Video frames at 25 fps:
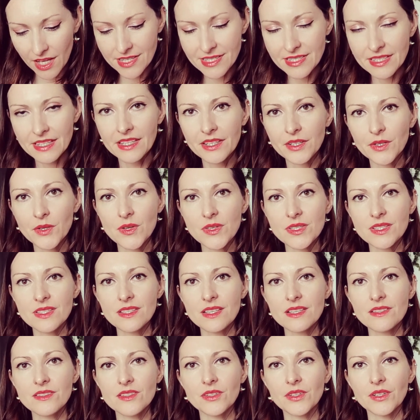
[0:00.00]
I see here a
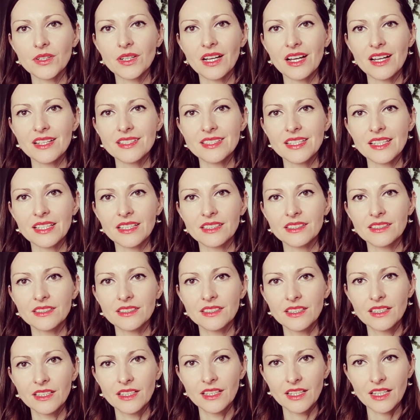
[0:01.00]
scissor,
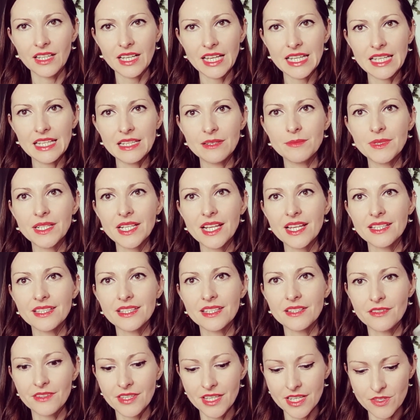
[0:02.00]
cutting,
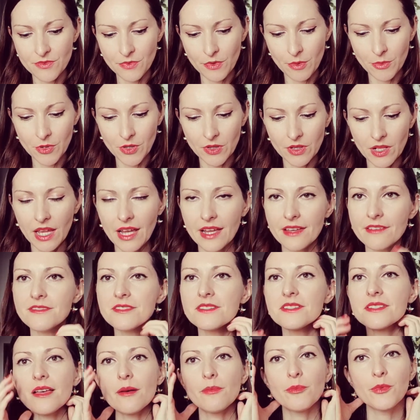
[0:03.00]
eliminating things from your life,
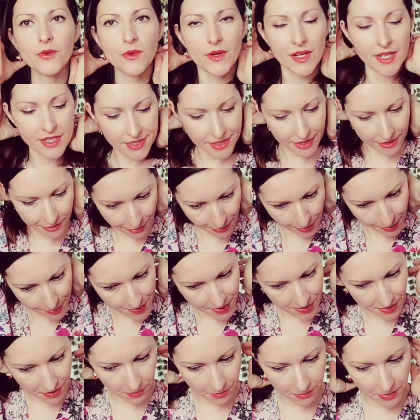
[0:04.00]
separating
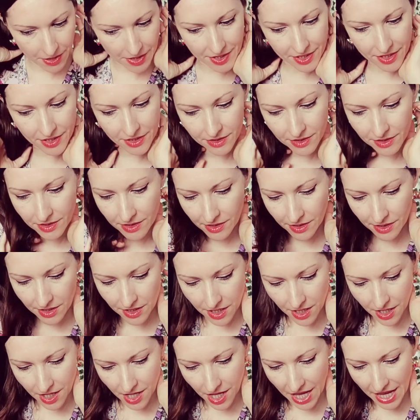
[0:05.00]
from somebody.
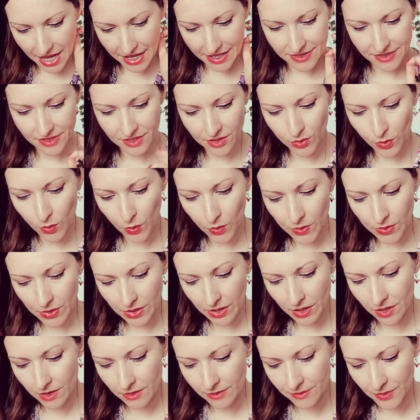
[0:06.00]
At the
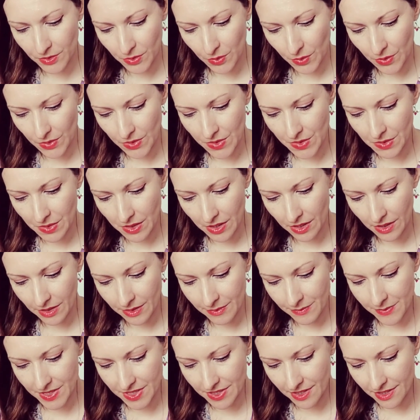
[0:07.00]
core of your
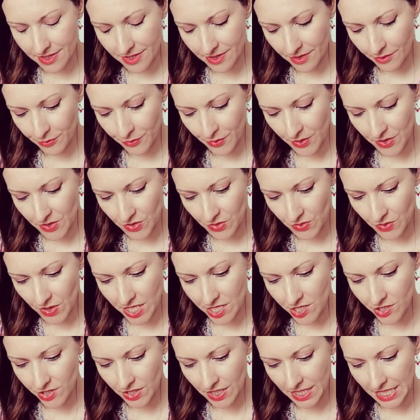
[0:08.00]
sense of
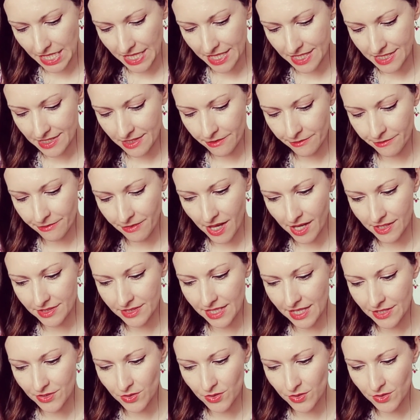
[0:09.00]
frustration is the fact